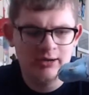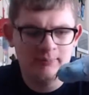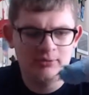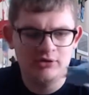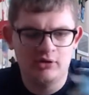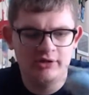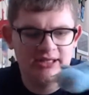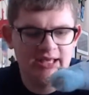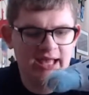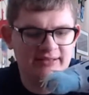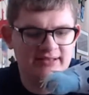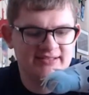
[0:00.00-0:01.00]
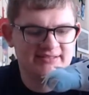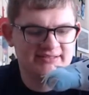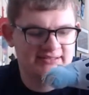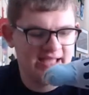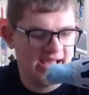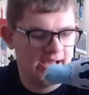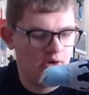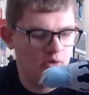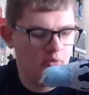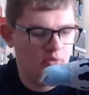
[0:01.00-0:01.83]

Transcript: But looking at this now,